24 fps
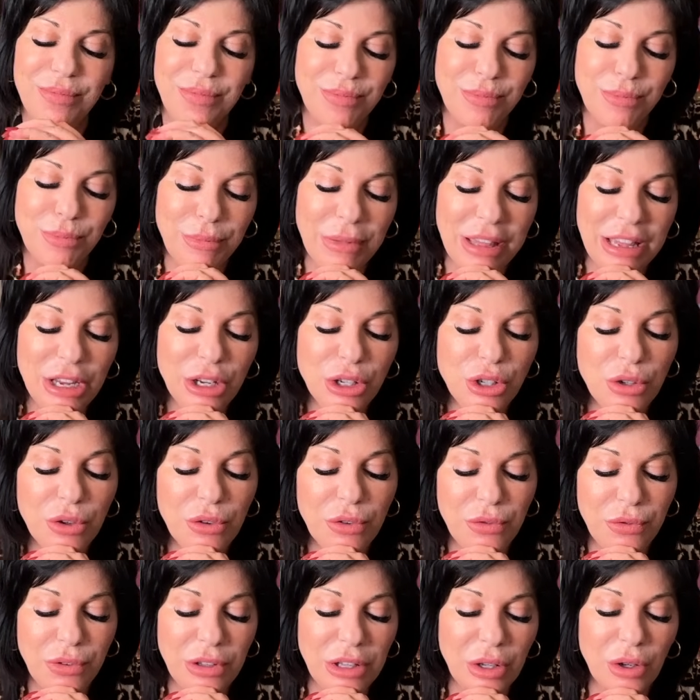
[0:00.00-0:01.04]
made you
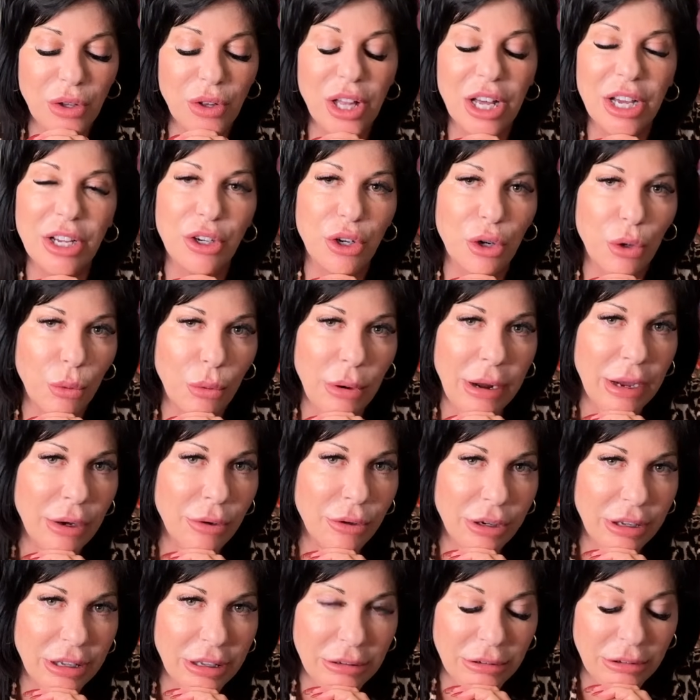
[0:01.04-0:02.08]
feel
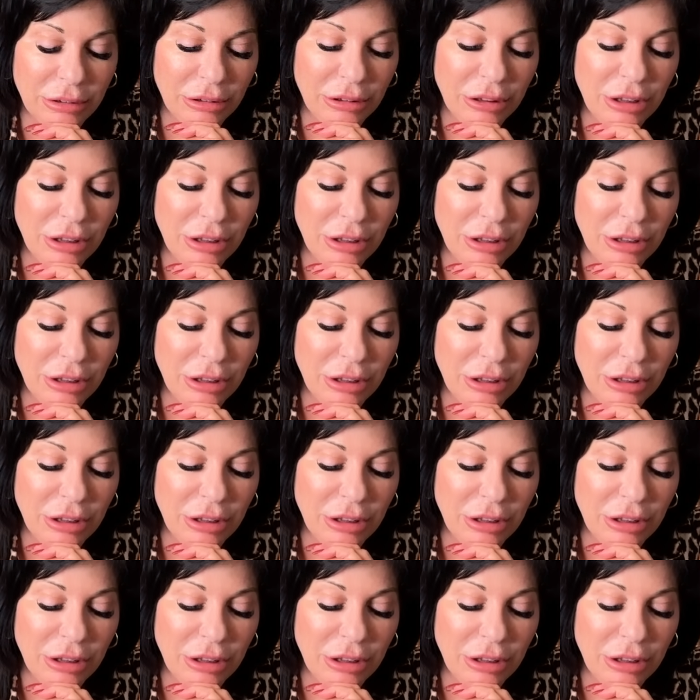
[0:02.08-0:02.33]
ungrounded,